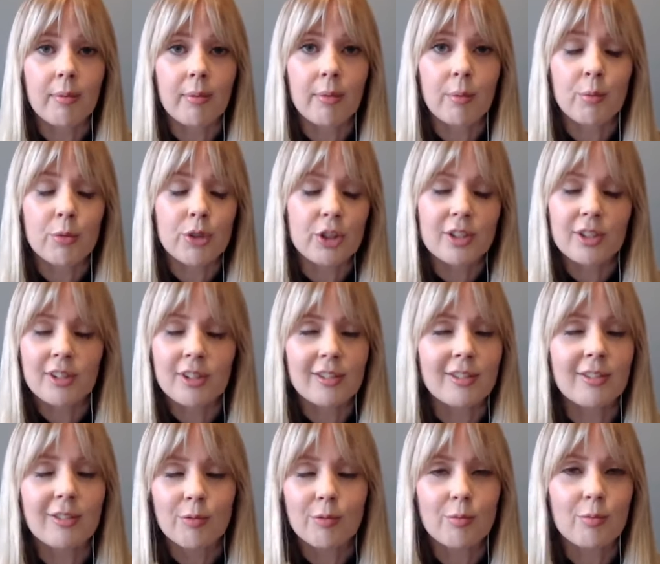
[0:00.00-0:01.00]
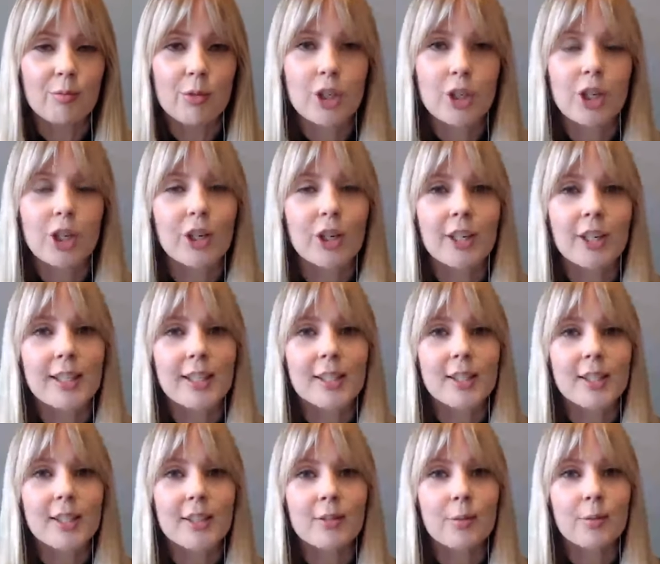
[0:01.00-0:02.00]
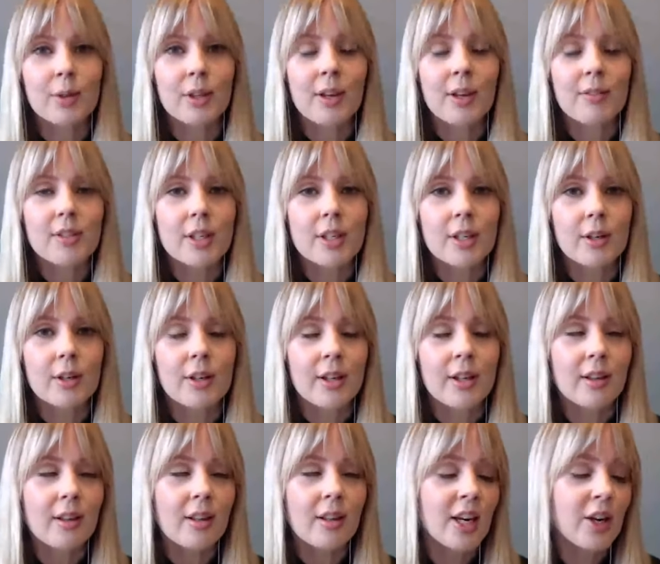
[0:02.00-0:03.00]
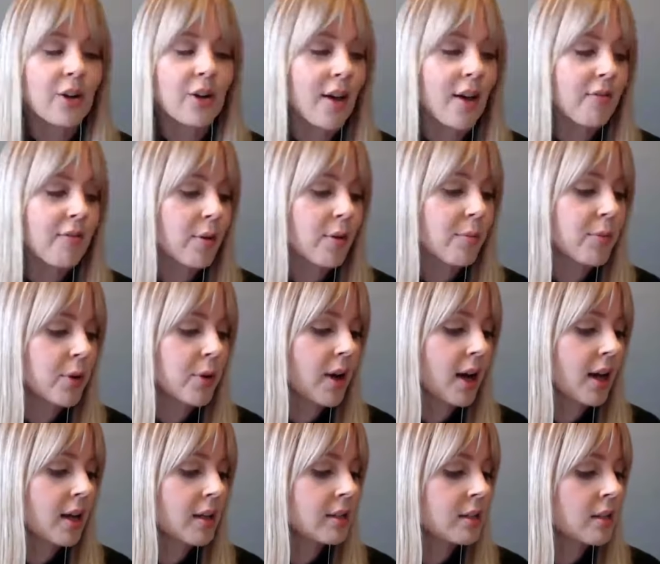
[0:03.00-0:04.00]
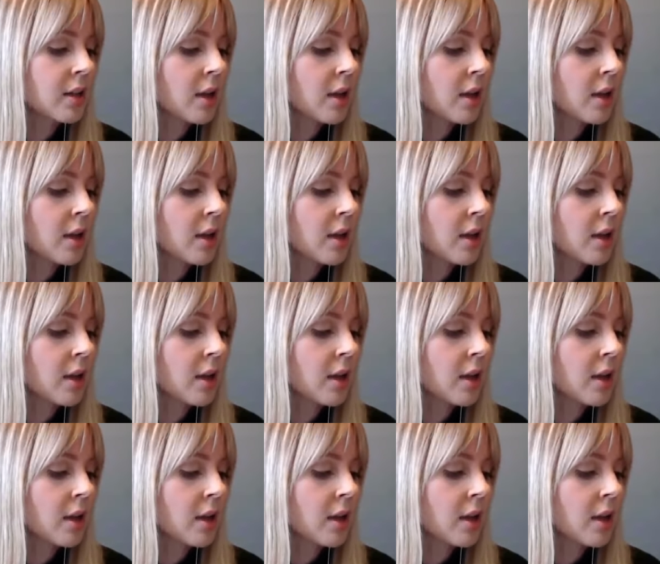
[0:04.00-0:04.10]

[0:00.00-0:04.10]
Just curious. Would love to hear that from you guys.